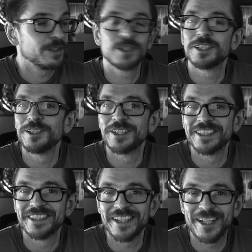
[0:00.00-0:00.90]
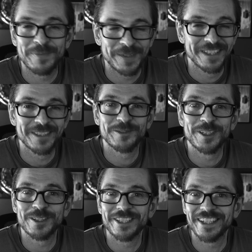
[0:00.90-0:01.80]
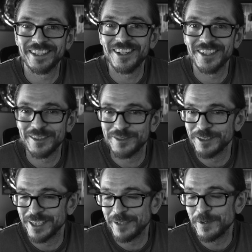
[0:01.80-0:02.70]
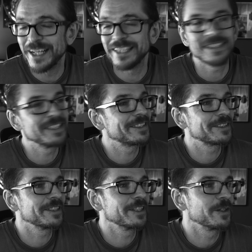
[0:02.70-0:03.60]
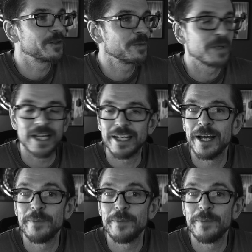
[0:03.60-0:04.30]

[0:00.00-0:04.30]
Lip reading: look at the time. This video is getting long enough already. Well, it's too bad.